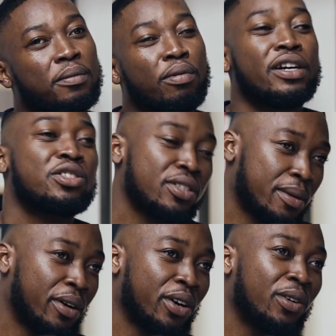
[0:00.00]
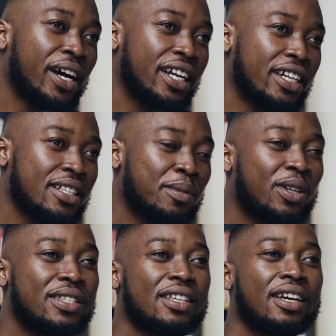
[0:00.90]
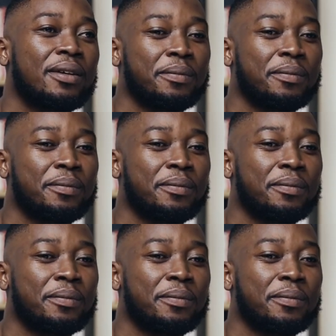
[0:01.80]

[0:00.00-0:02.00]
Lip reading: precious about your own ideas, because,